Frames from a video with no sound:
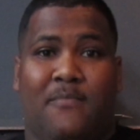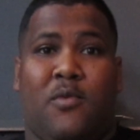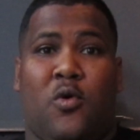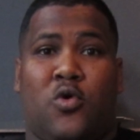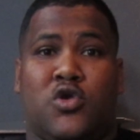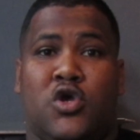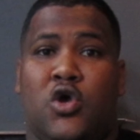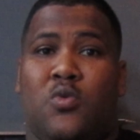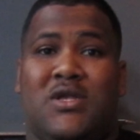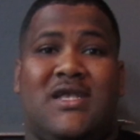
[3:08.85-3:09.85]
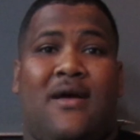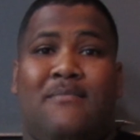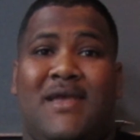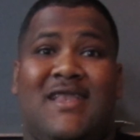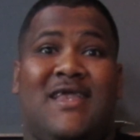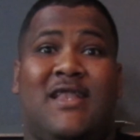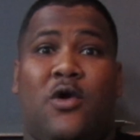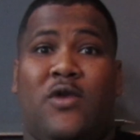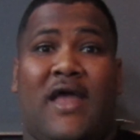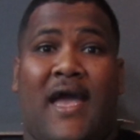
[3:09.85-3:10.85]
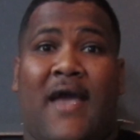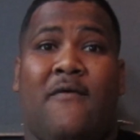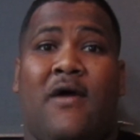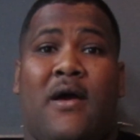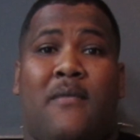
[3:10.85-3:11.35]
ball, which Dlamini don't have.